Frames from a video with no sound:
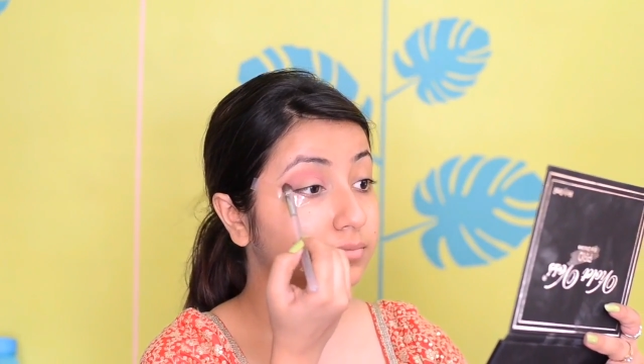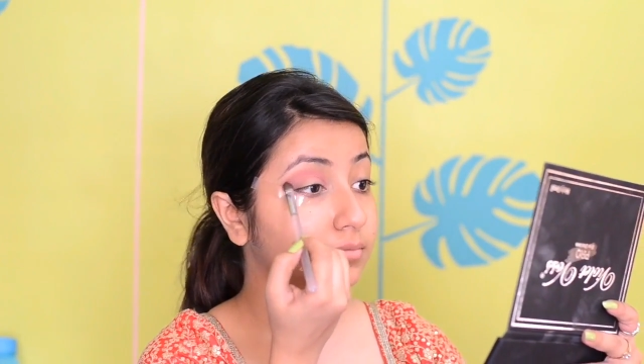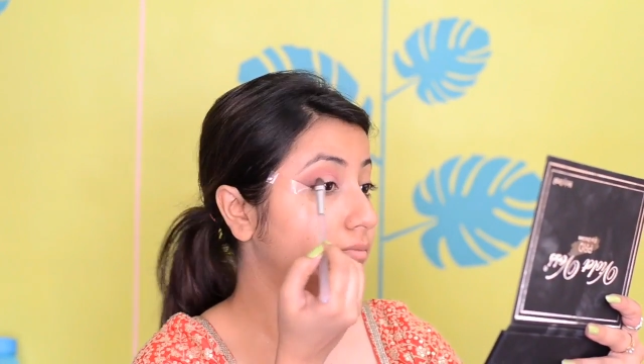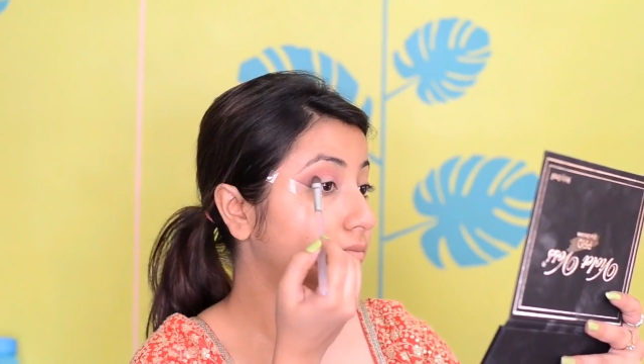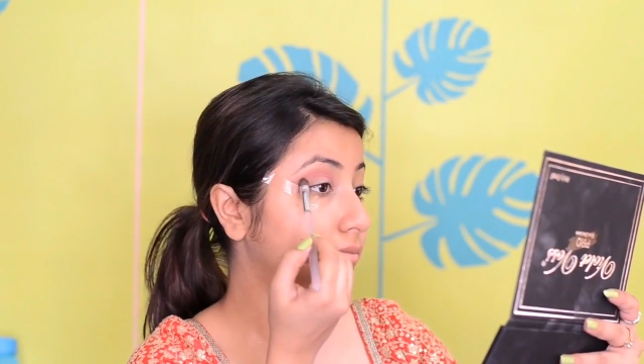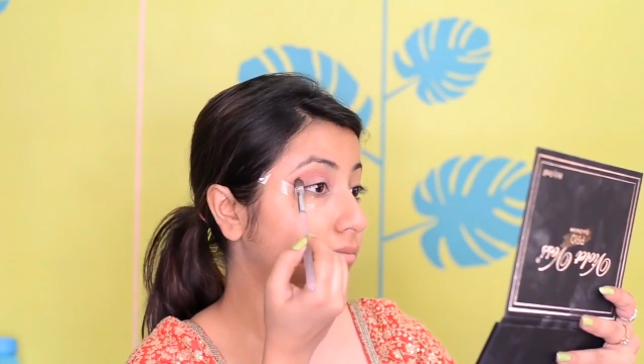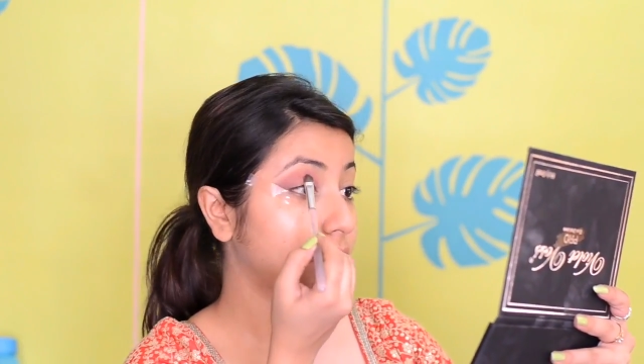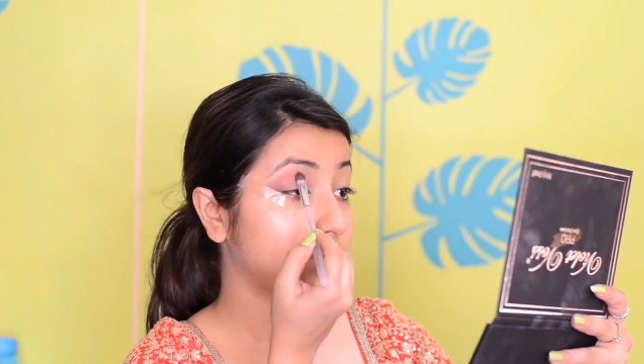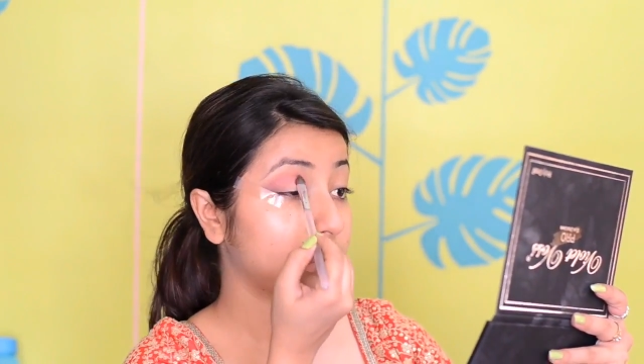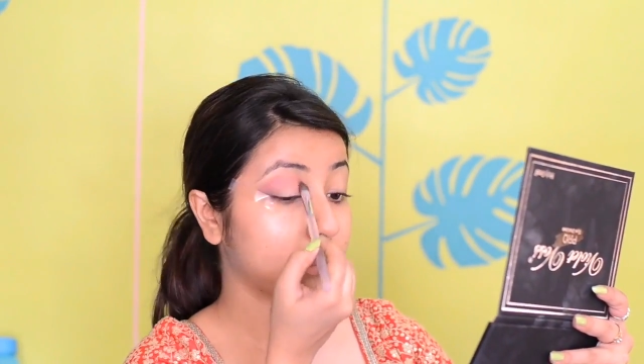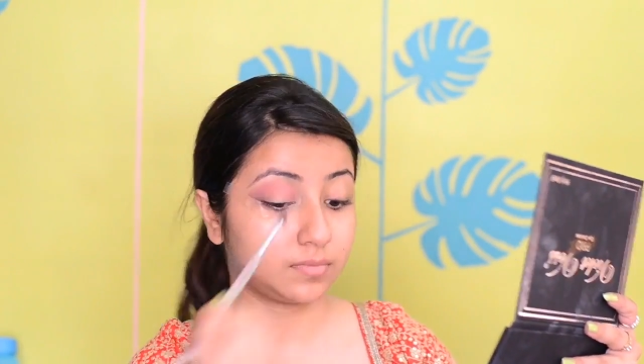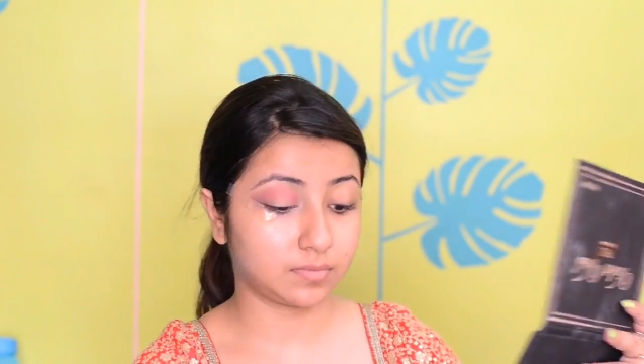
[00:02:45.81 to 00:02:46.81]
I'm
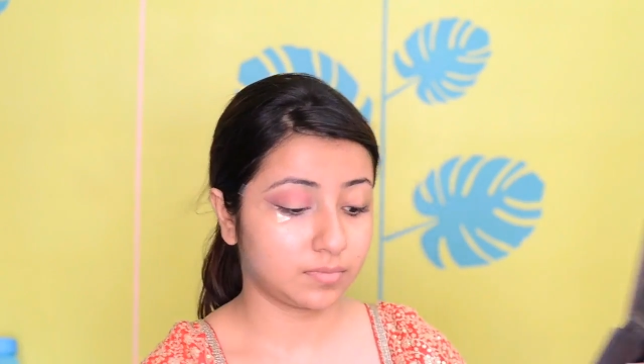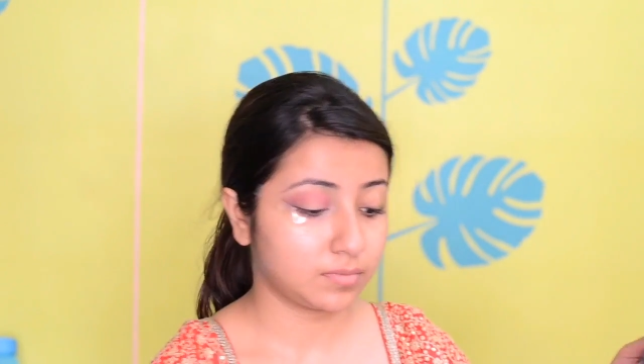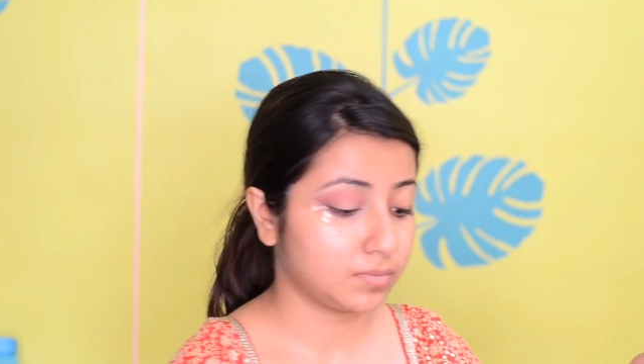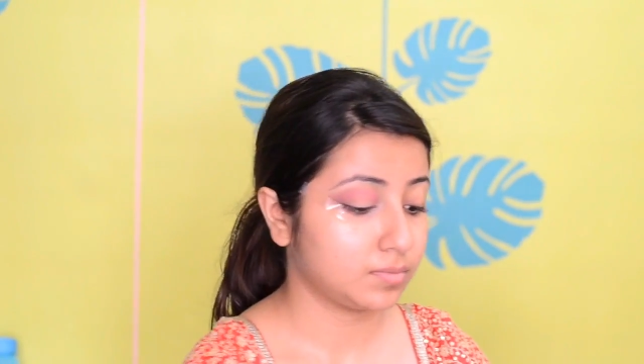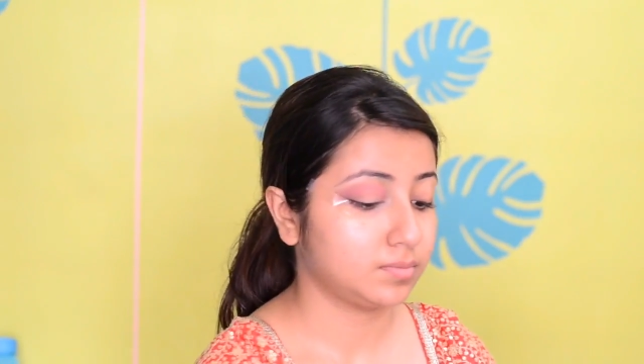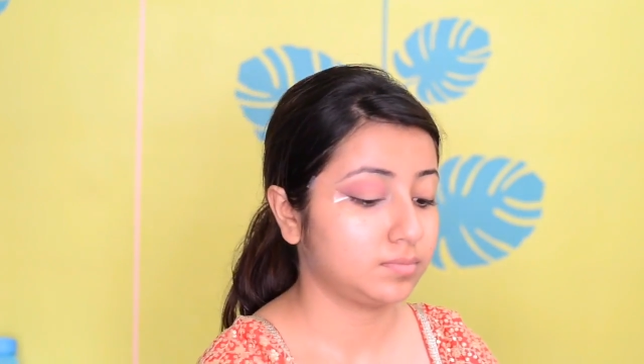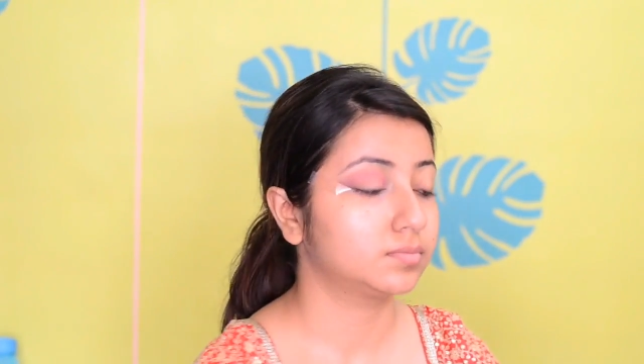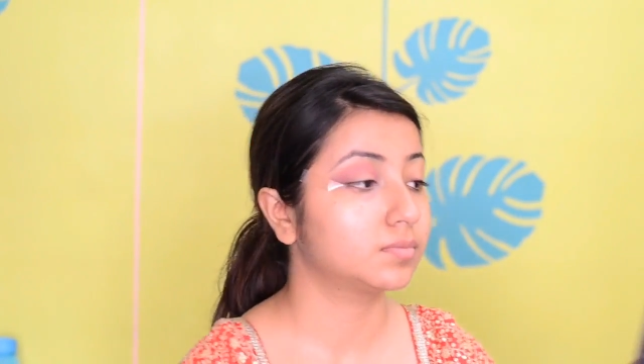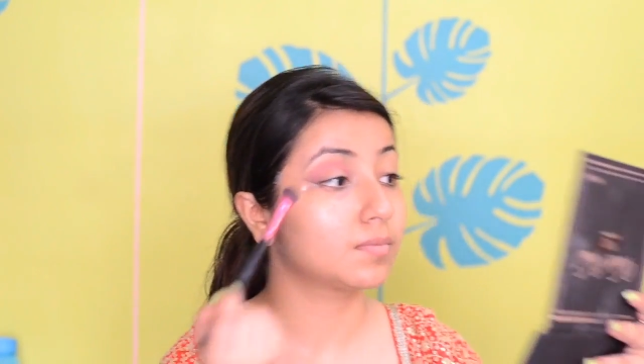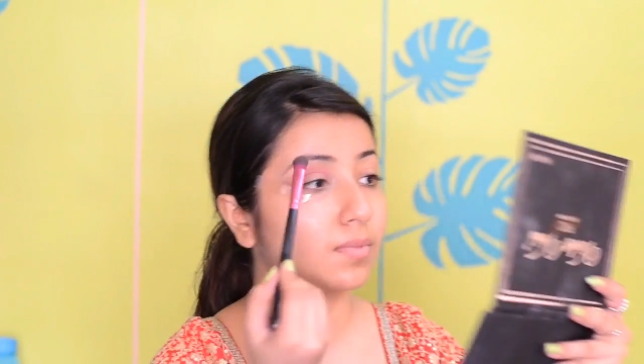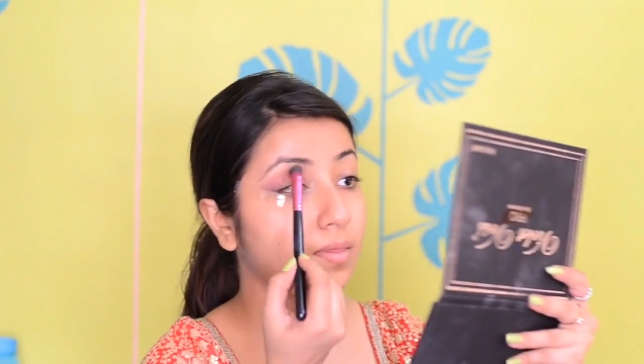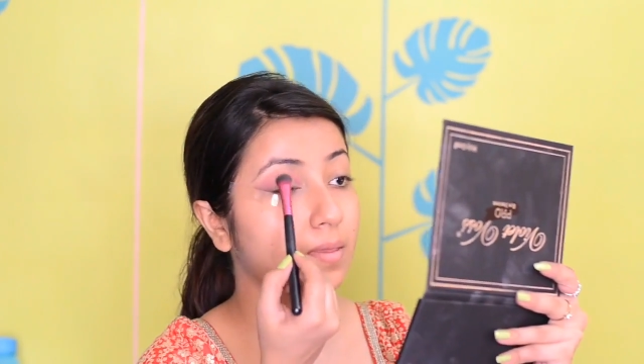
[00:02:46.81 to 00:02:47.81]
using to diffuse it